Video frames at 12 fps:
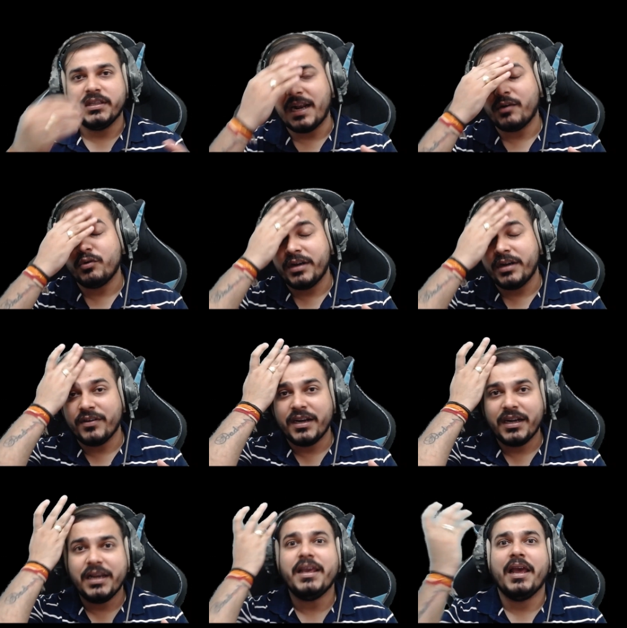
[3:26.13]
that would
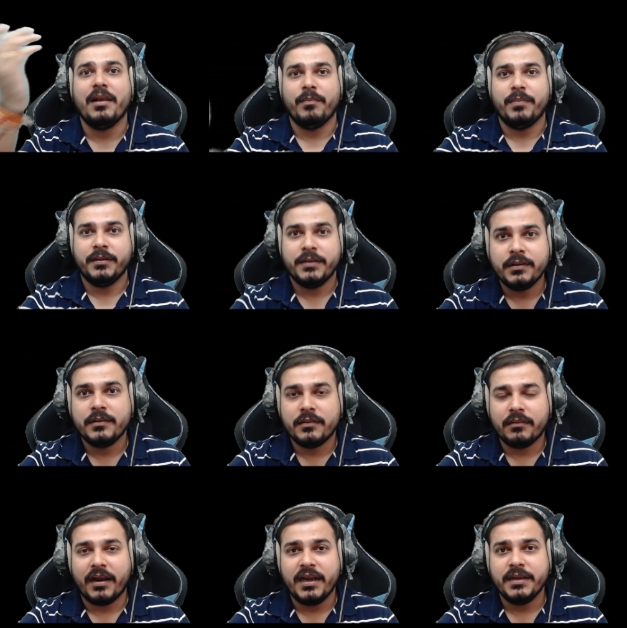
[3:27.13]
definitely help,
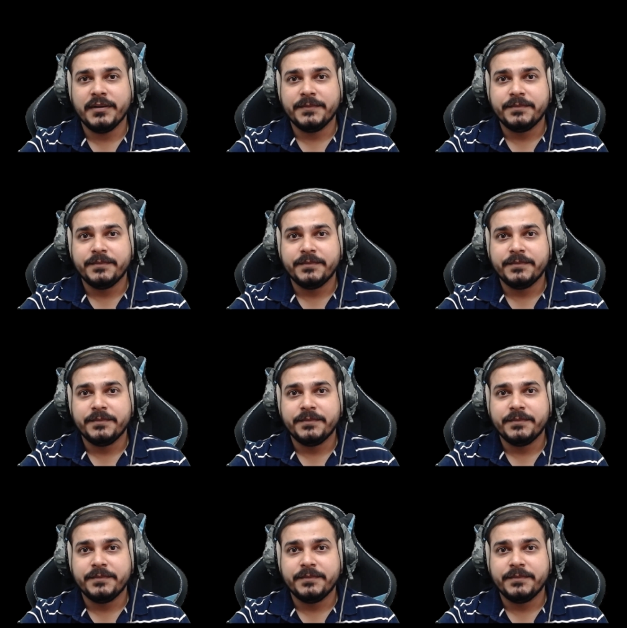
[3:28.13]
right?